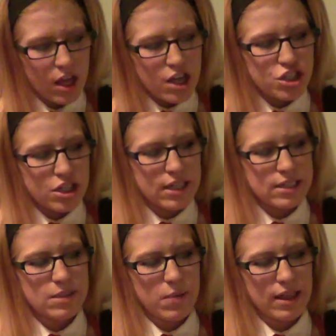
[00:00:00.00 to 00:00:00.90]
She had
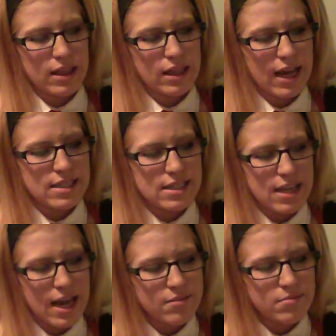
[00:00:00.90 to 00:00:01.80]
spent the last
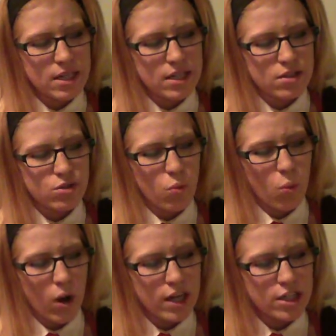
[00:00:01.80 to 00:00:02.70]
10 minutes
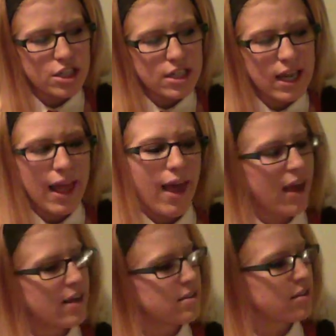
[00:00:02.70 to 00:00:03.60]
watching
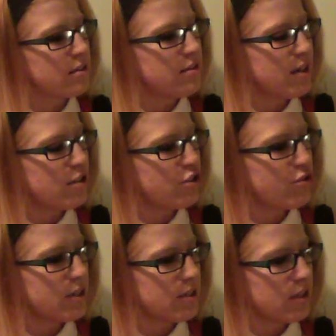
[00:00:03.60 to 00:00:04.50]
as Gilda and
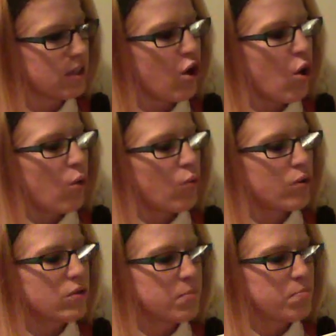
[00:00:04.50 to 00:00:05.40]
Trixie
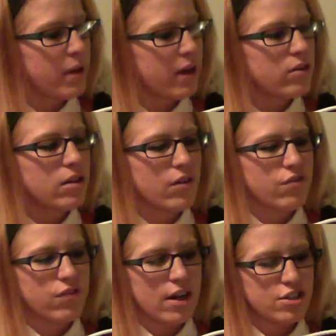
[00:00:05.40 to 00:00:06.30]
rolled a barrel of
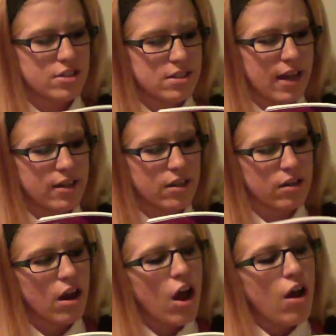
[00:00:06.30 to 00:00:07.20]
fresh cider
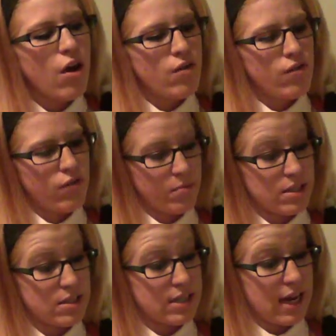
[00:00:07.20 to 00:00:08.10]
from the
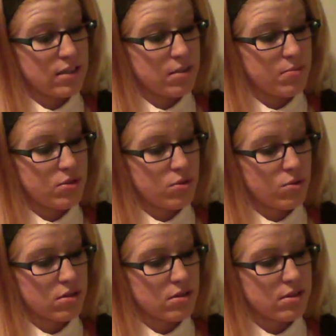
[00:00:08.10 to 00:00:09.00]
stacked-up
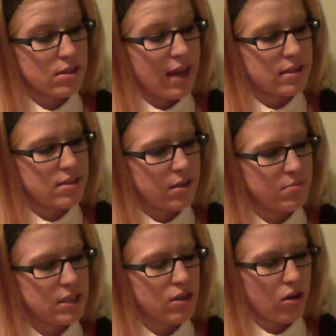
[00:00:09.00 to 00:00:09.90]
stores and dumped
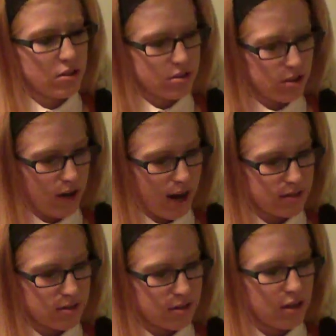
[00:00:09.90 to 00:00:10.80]
it onto the grass.
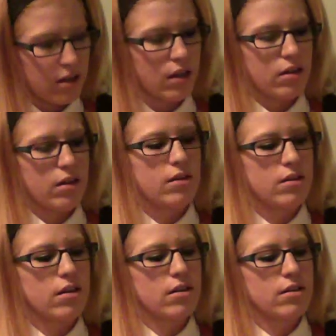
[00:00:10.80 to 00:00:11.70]
Glug,
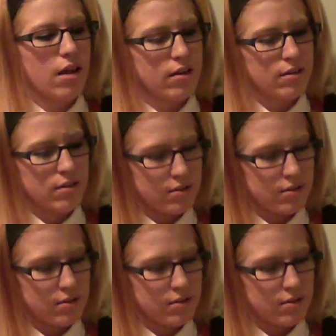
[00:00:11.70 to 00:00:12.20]
glug, glug.